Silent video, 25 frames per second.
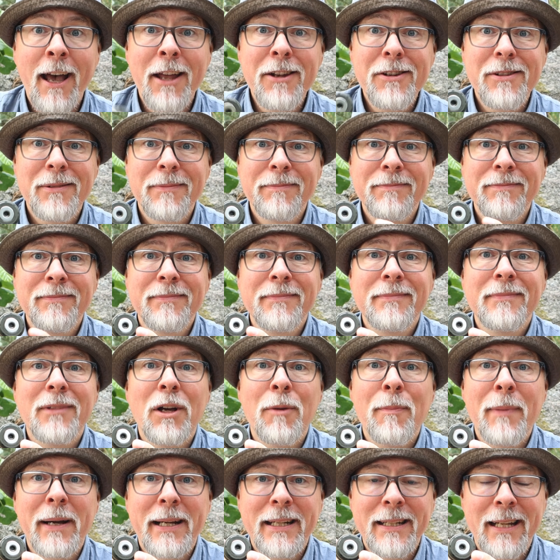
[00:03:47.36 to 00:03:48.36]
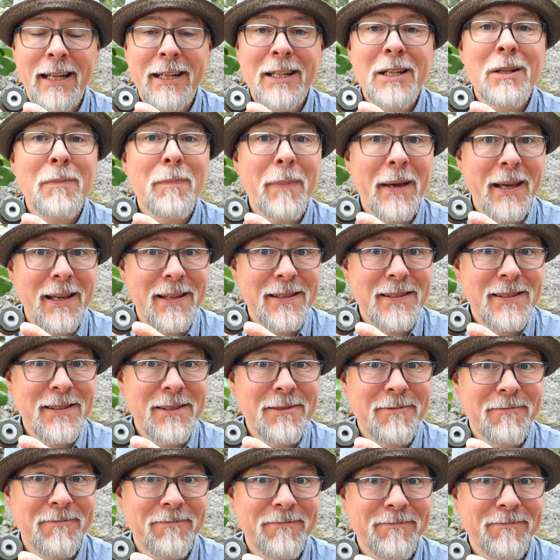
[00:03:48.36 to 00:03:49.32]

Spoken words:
and a magnetic base.